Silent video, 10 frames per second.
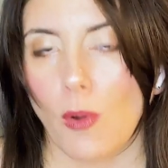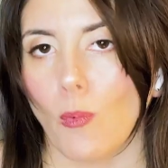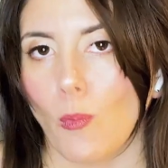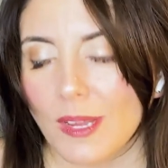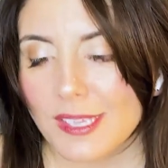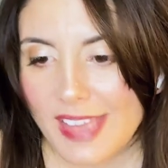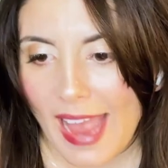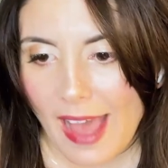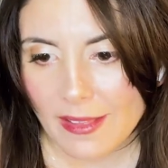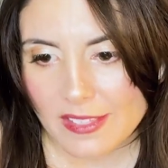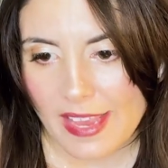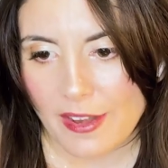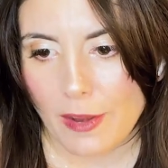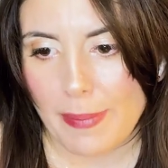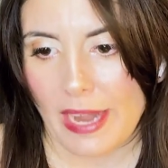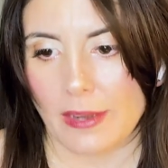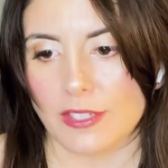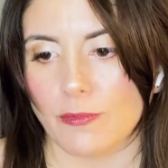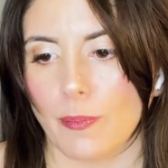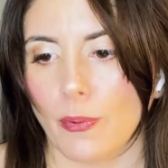Once Alex and her
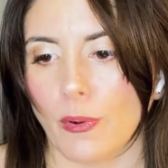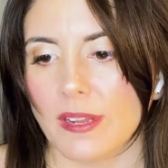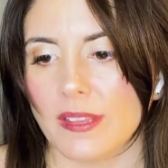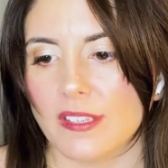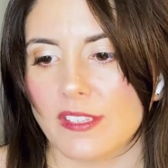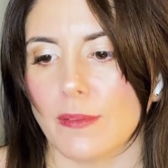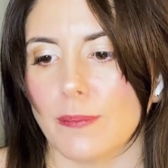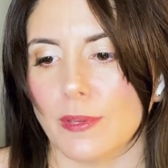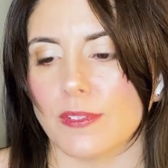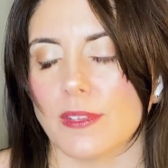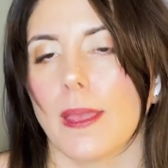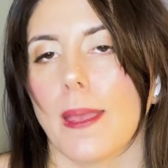parents reported this abuse,